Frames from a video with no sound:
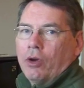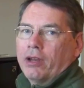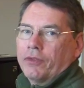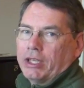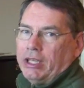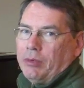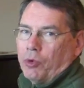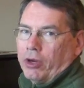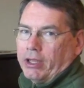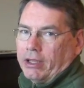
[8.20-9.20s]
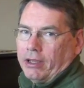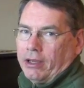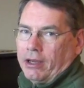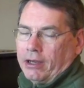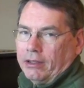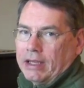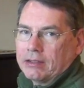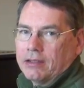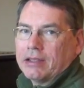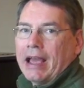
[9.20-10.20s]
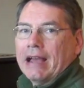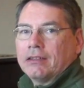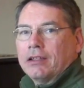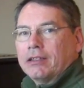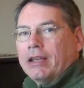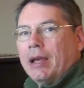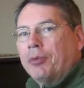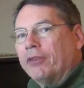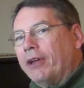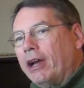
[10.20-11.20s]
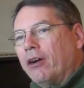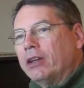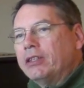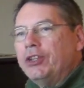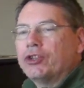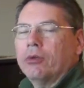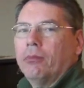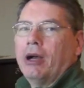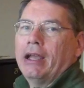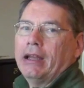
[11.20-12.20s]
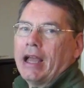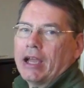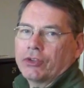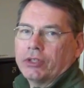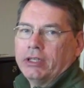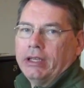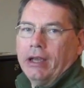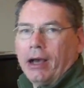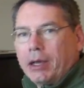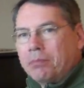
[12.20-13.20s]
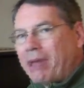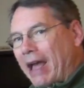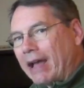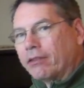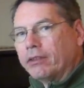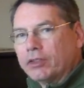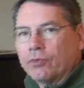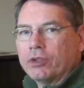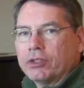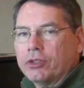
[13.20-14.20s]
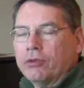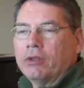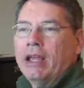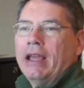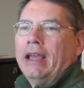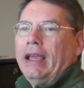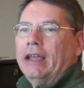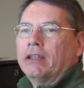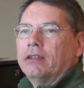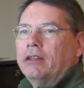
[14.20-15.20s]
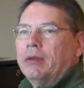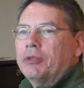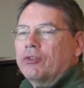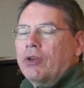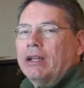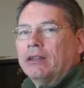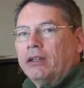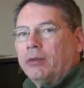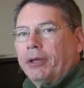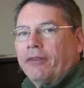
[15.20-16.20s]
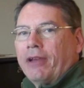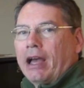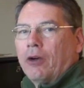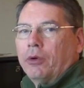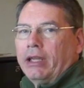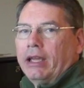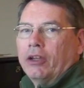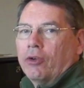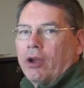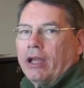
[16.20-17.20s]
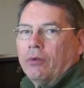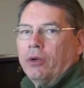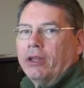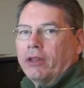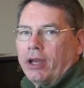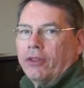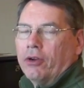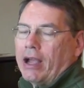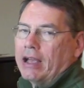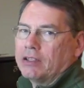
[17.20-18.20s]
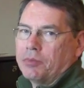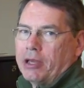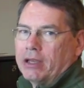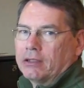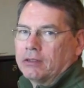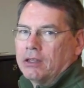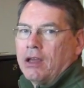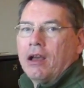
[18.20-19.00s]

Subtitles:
one of the keyboard lessons as an example of how a teacher might actually unpack this for the student, and to demonstrate a little bit of how it would integrate with other aspects